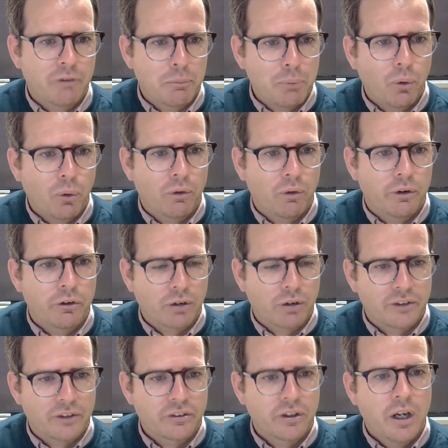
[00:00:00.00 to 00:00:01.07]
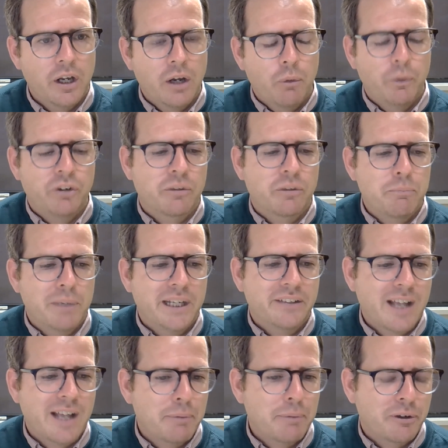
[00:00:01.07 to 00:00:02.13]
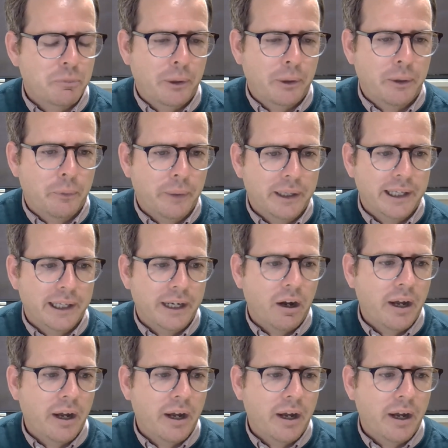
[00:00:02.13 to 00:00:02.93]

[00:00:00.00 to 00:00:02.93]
rapport and trust, which can be established pretty quickly.